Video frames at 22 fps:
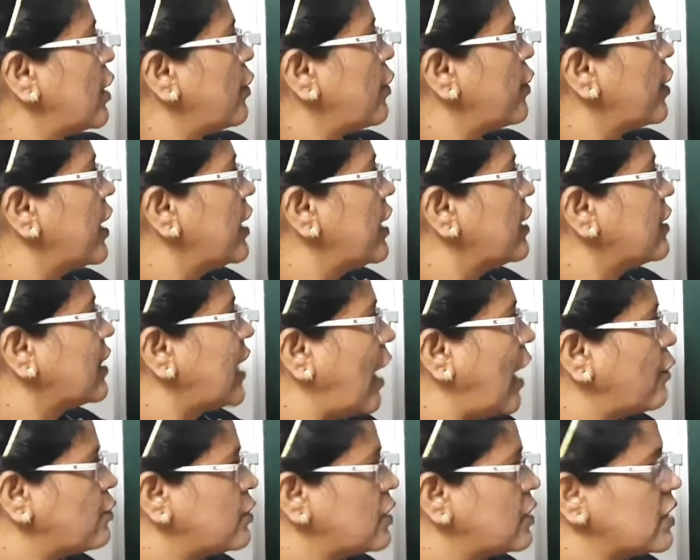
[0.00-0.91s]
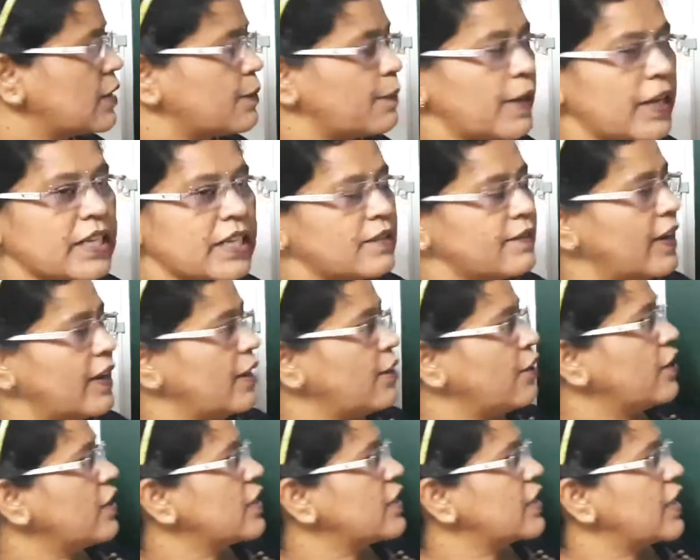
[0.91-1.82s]
Now here thousands place
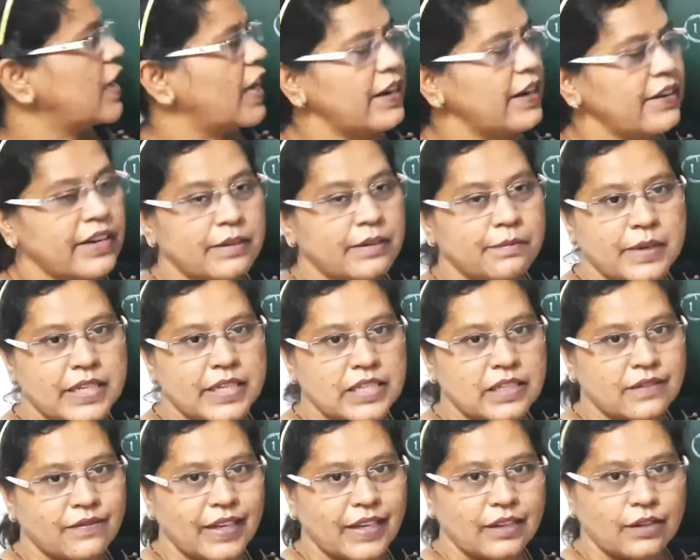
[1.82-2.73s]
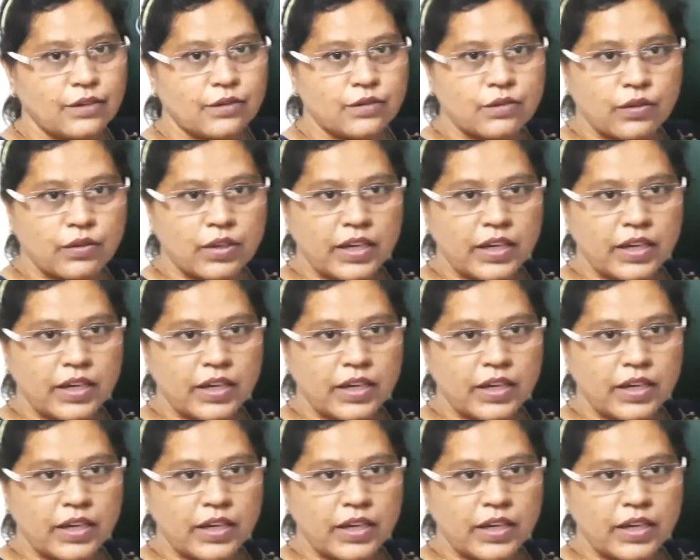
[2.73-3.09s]
value is 100 place values.